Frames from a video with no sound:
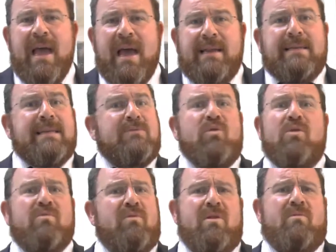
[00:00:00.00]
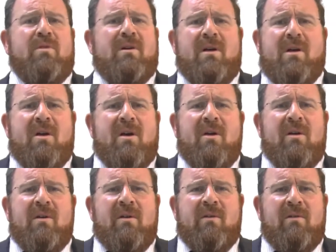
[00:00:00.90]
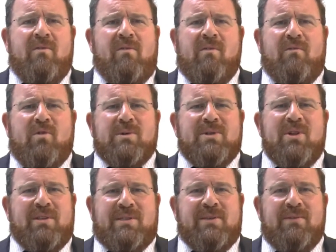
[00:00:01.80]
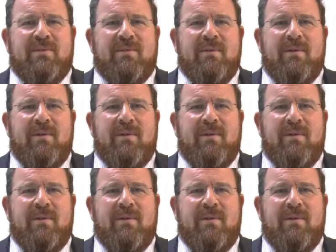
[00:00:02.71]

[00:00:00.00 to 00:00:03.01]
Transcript: And he says, "What? Of course not.